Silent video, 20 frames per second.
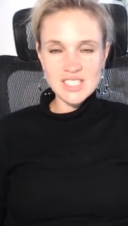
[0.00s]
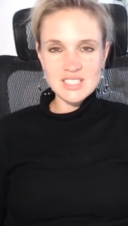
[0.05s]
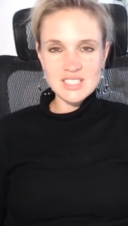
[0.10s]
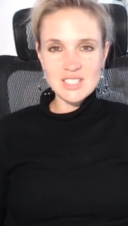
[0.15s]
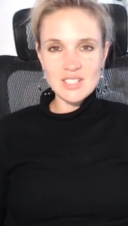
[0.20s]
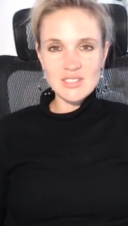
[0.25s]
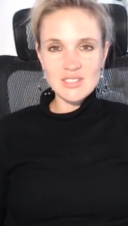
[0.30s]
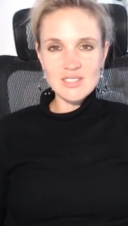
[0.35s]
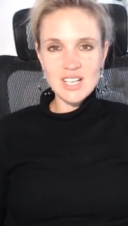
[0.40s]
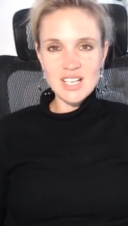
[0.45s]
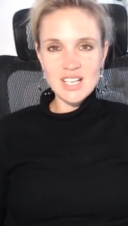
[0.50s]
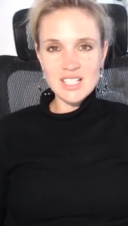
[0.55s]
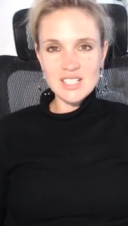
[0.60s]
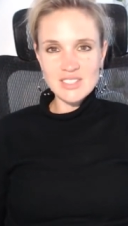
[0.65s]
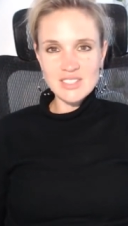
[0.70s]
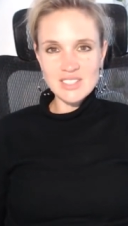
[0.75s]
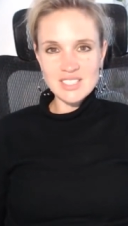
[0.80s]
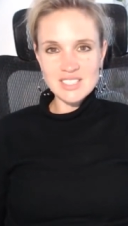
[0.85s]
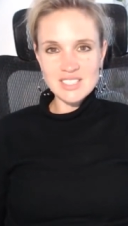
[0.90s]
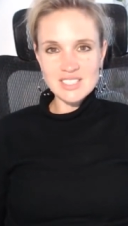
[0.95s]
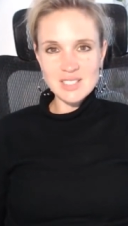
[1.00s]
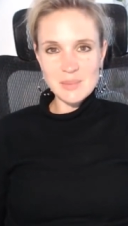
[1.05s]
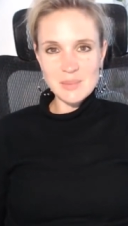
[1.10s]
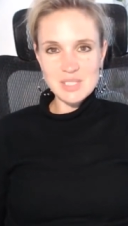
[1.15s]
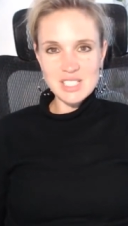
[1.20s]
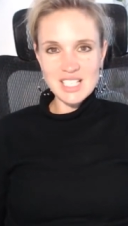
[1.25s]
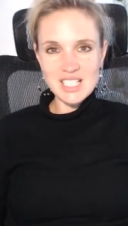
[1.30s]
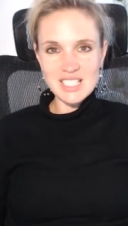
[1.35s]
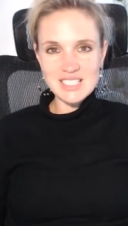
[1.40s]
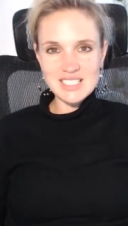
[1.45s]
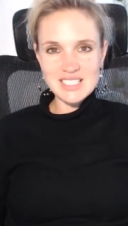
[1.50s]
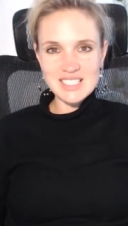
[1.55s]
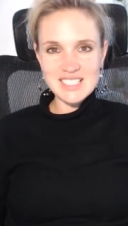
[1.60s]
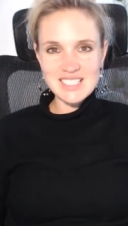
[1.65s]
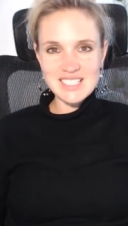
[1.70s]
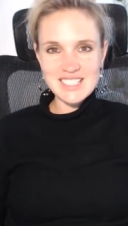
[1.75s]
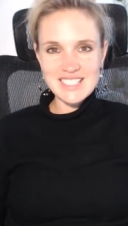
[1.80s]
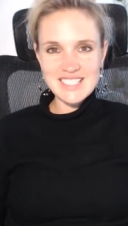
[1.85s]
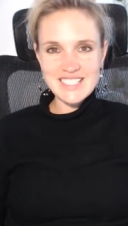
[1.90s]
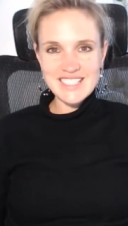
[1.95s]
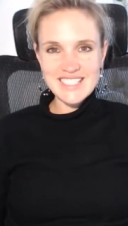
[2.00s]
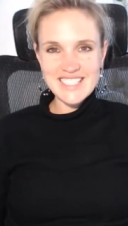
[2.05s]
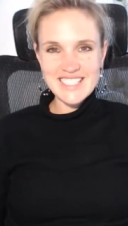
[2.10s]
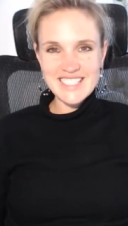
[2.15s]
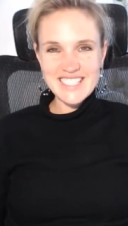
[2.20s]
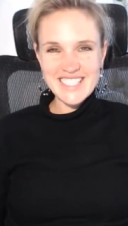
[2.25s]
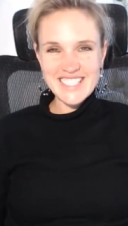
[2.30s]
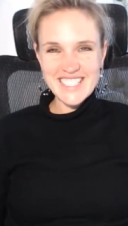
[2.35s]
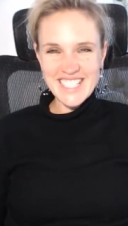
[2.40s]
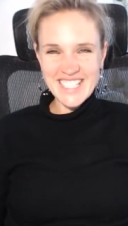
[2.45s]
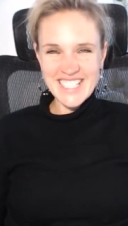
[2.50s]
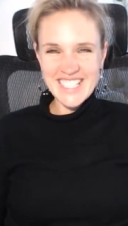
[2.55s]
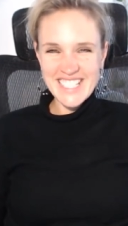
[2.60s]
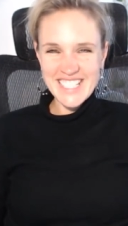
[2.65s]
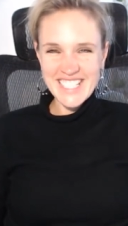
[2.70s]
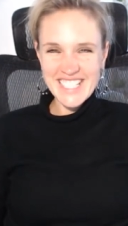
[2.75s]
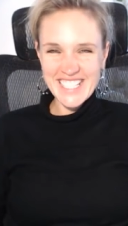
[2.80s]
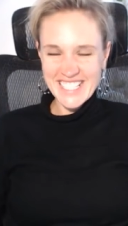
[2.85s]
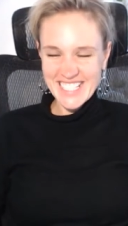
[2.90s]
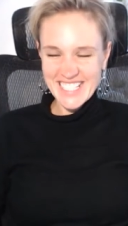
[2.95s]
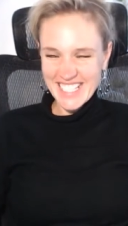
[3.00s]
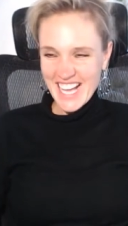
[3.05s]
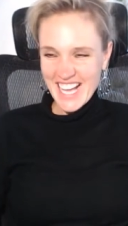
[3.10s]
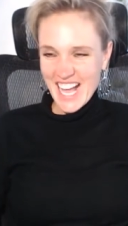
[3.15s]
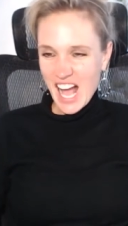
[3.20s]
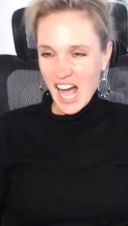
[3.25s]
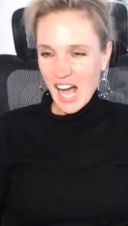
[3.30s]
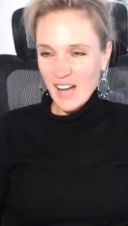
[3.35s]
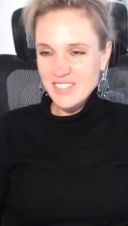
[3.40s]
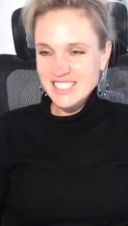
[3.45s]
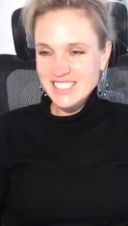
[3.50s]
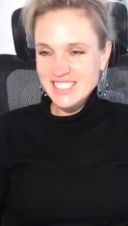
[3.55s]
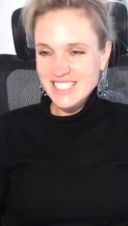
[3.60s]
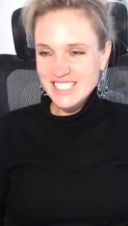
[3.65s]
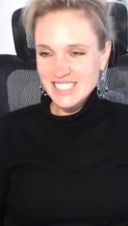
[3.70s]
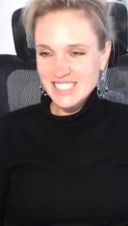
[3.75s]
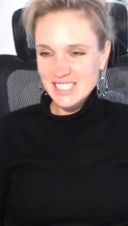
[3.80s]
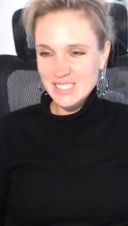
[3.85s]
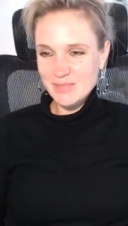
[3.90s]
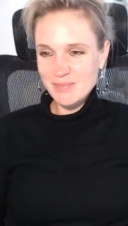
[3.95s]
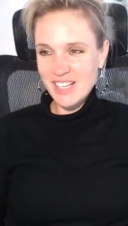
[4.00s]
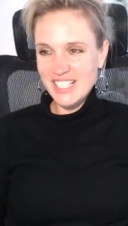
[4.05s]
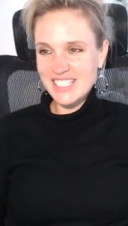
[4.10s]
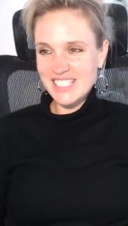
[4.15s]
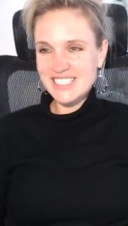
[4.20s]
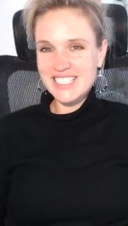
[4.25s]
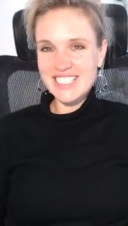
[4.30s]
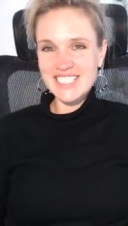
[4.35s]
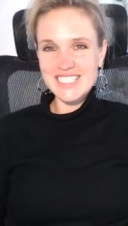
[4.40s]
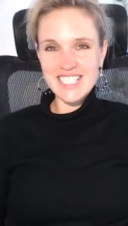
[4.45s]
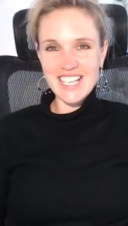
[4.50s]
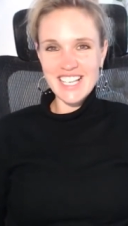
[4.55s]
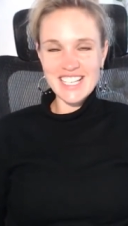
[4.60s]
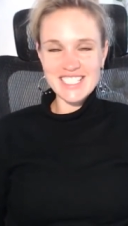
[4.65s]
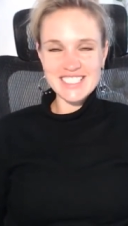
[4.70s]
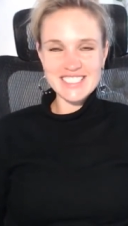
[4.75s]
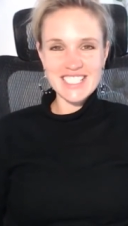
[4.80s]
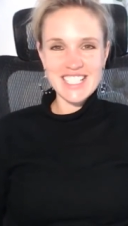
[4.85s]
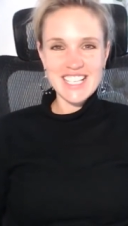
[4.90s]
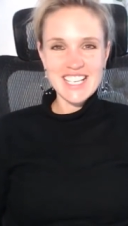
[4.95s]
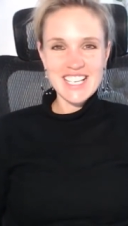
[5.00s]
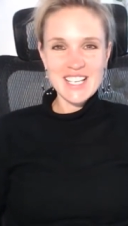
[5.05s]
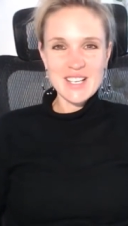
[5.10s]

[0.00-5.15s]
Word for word: Oh, it's so radical, this subject. I'm in such a space cadet